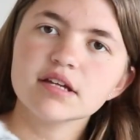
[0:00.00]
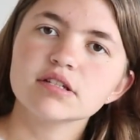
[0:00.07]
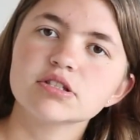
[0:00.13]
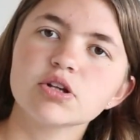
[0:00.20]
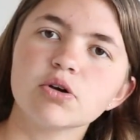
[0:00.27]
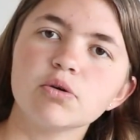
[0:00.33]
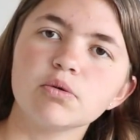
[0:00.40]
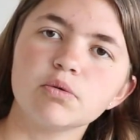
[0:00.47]

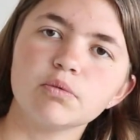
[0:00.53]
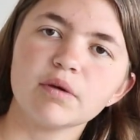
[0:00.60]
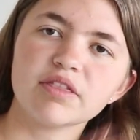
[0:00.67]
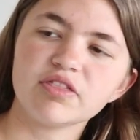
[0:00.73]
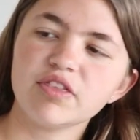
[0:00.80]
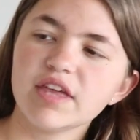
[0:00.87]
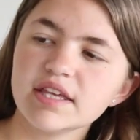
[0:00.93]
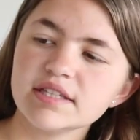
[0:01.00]
So
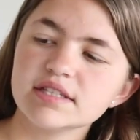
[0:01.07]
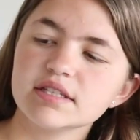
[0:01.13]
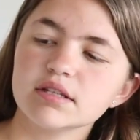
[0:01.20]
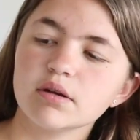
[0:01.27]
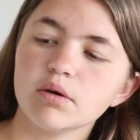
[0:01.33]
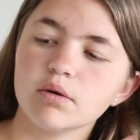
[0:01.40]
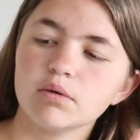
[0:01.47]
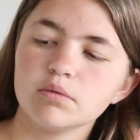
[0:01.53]
with this,
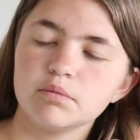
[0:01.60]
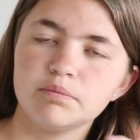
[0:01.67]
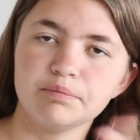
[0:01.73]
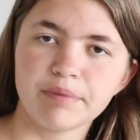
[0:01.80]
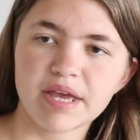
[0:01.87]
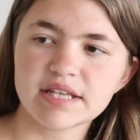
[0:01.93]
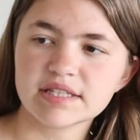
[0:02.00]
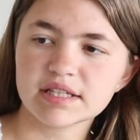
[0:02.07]

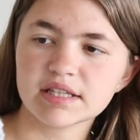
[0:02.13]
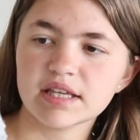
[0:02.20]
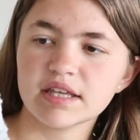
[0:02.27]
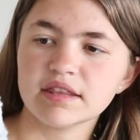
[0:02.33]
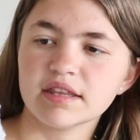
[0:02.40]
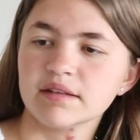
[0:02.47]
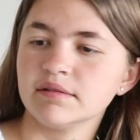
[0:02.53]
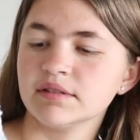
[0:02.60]
basically
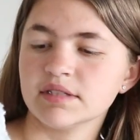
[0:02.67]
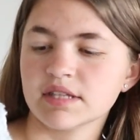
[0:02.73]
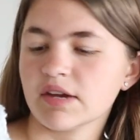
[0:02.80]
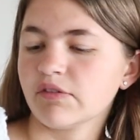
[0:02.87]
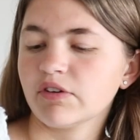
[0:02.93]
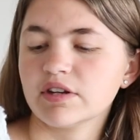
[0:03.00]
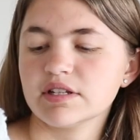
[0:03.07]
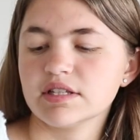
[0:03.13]
the
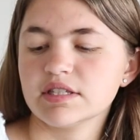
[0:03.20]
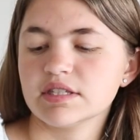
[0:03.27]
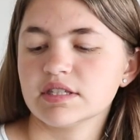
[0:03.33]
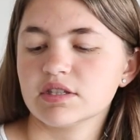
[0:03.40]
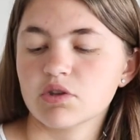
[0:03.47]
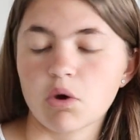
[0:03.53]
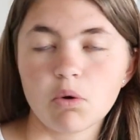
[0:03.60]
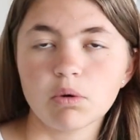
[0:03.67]

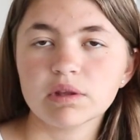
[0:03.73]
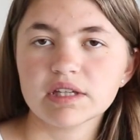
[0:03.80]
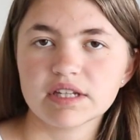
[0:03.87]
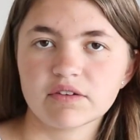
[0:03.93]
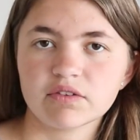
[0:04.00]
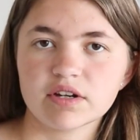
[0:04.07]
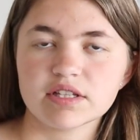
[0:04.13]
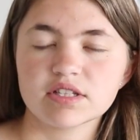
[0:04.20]
only
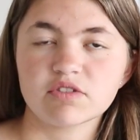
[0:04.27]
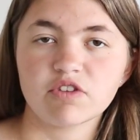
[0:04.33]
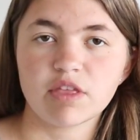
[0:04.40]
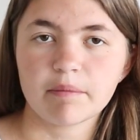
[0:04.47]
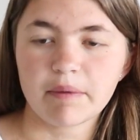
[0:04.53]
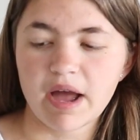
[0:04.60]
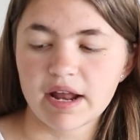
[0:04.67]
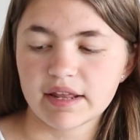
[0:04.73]
difference for
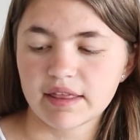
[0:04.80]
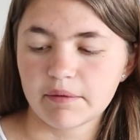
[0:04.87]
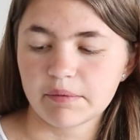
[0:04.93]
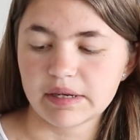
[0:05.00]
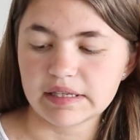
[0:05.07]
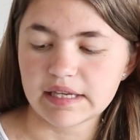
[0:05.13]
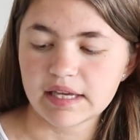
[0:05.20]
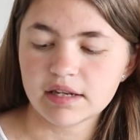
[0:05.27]
the body that
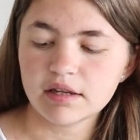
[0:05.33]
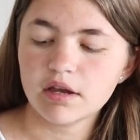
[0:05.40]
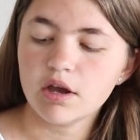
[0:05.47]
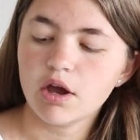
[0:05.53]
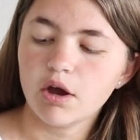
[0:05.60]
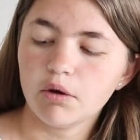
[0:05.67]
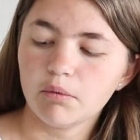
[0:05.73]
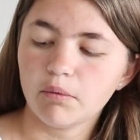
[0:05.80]
we did
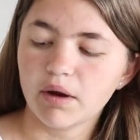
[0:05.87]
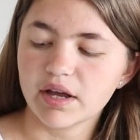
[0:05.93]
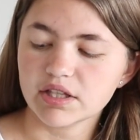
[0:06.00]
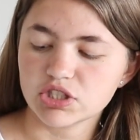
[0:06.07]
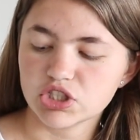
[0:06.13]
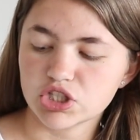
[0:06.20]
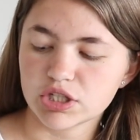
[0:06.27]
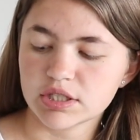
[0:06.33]

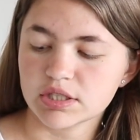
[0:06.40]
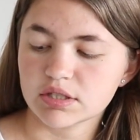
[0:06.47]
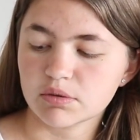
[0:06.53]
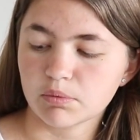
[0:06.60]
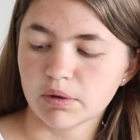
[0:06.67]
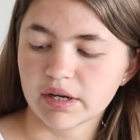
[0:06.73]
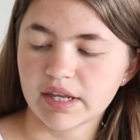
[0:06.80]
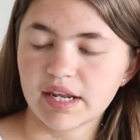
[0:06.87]
was just
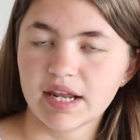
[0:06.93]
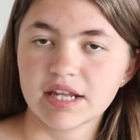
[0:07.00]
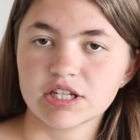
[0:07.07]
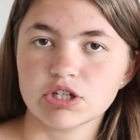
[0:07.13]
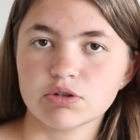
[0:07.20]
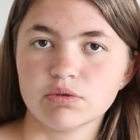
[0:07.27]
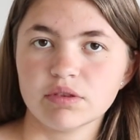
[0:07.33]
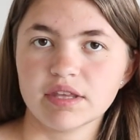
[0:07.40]
working
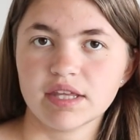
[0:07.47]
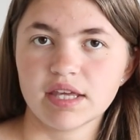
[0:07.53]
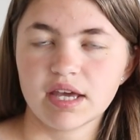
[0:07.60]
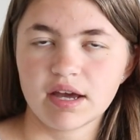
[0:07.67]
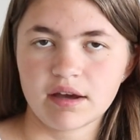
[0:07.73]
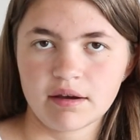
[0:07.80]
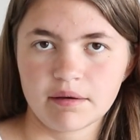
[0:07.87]
into the